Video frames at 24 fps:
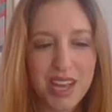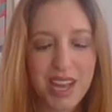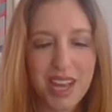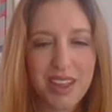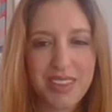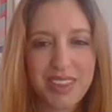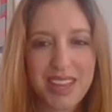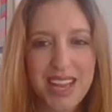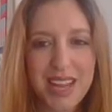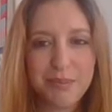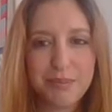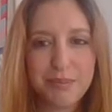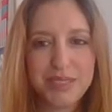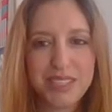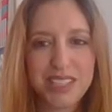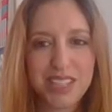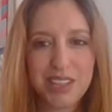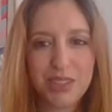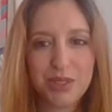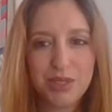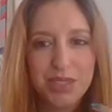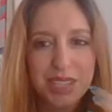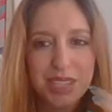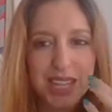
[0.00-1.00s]
And the
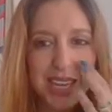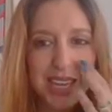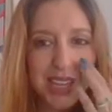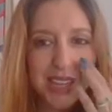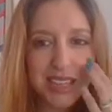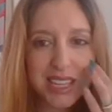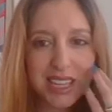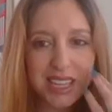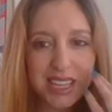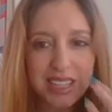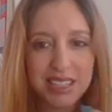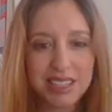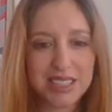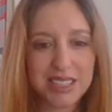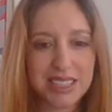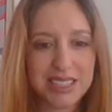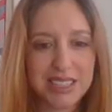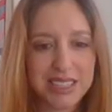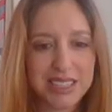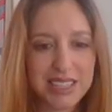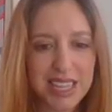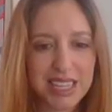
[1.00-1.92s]
absolute key thing that I'd